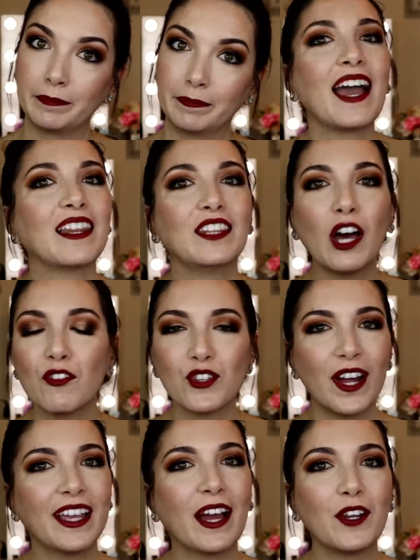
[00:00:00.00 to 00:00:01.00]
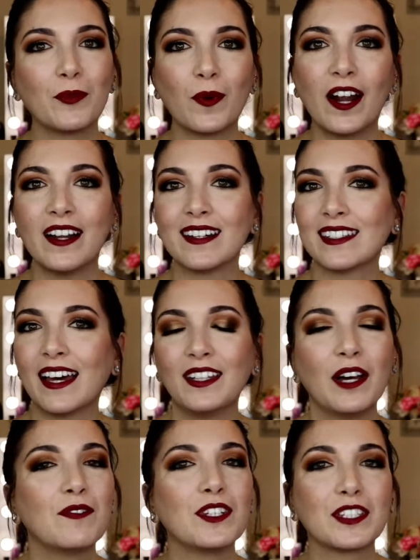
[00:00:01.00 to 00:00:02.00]
I love trying out new products, I
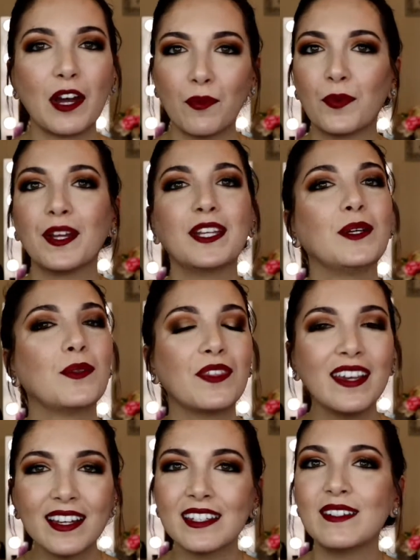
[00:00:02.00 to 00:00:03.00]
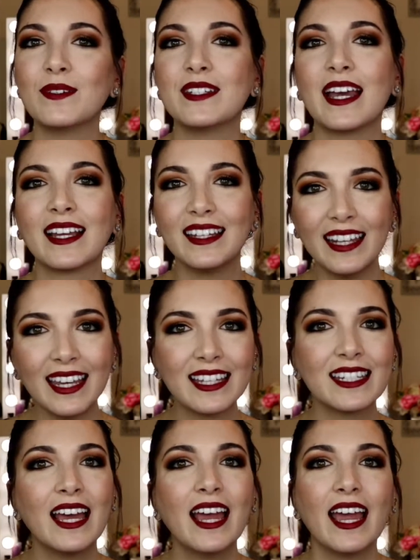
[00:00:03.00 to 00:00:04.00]
love discovering new things, new techniques,
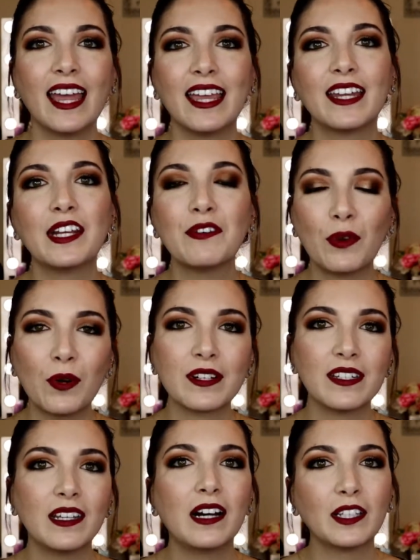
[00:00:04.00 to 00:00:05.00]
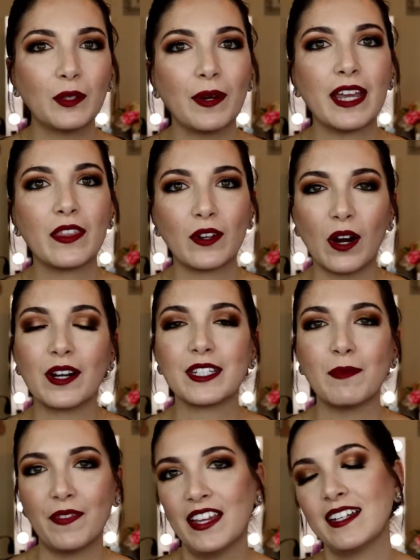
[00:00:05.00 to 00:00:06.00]
and of course along the way there are some
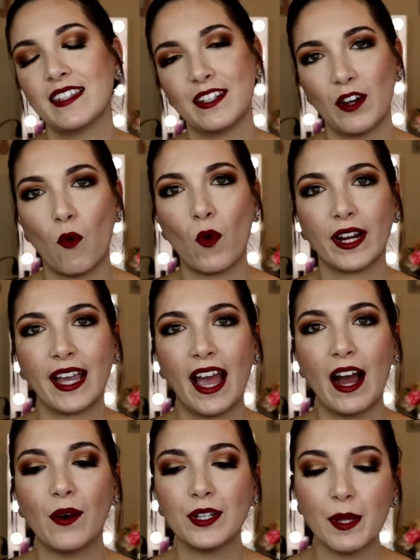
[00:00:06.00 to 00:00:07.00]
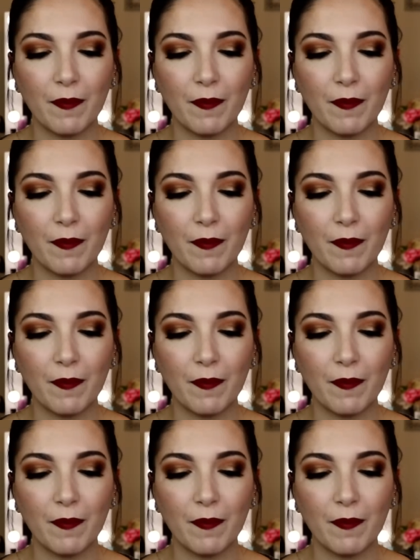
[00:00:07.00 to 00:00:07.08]
things that don't work out.